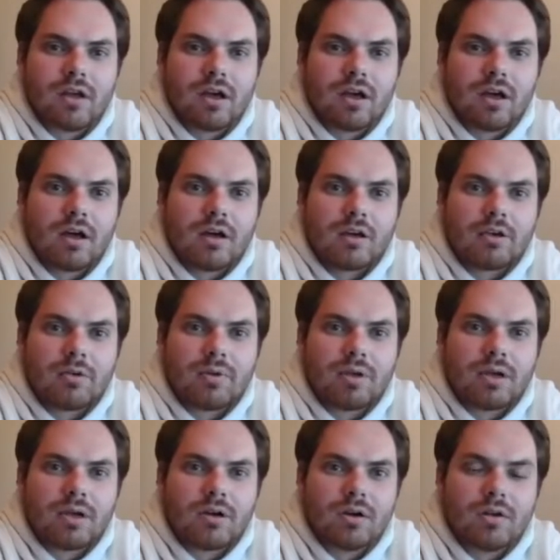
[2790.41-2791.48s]
It'll
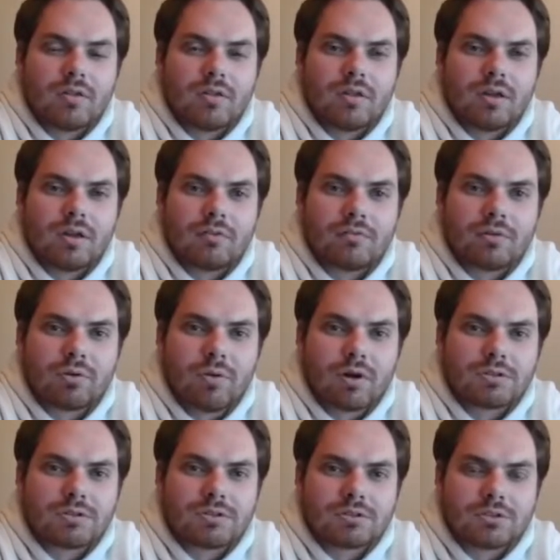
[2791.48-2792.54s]
be on if you're watching